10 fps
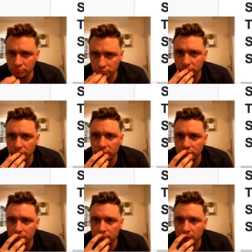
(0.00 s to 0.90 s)
Right.
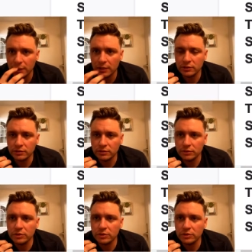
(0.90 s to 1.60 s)
She